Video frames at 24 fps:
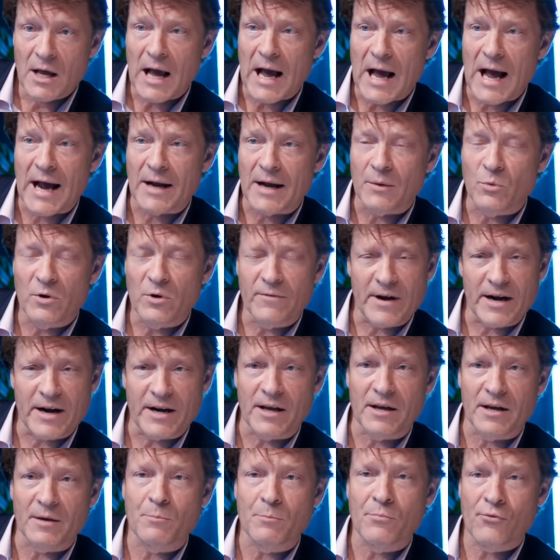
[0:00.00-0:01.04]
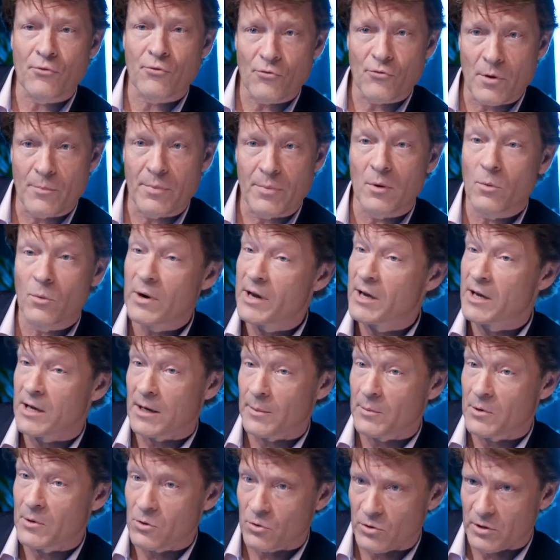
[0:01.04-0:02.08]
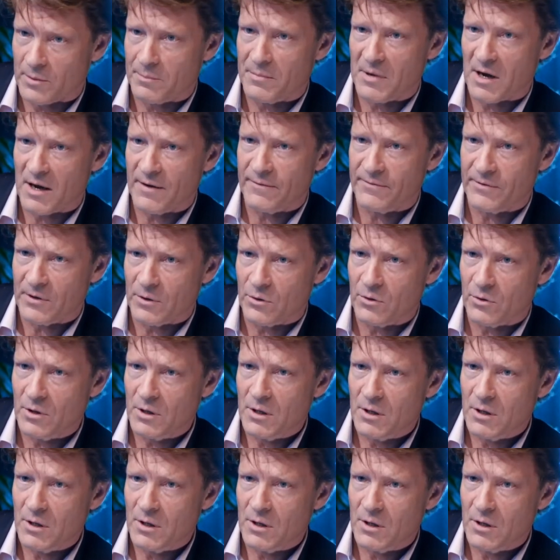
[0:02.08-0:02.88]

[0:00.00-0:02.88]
and we've had a proper wake-up call, in my view,